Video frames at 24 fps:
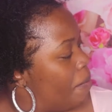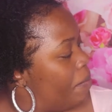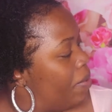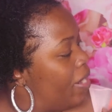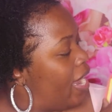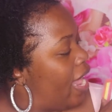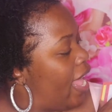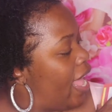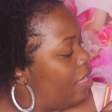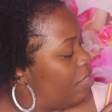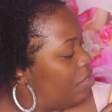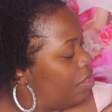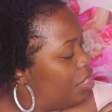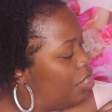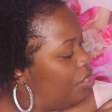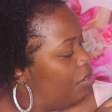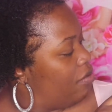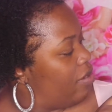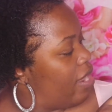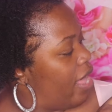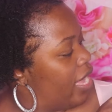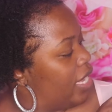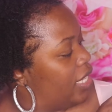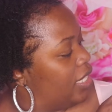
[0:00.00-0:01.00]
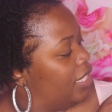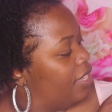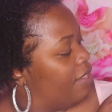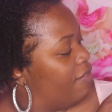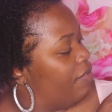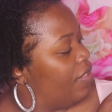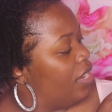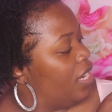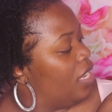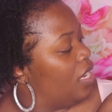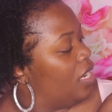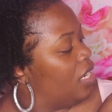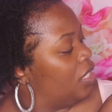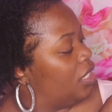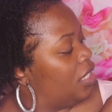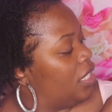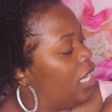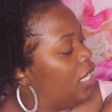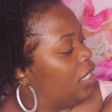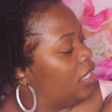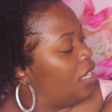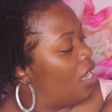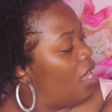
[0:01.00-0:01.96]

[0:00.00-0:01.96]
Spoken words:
But it has a cute activity, and it says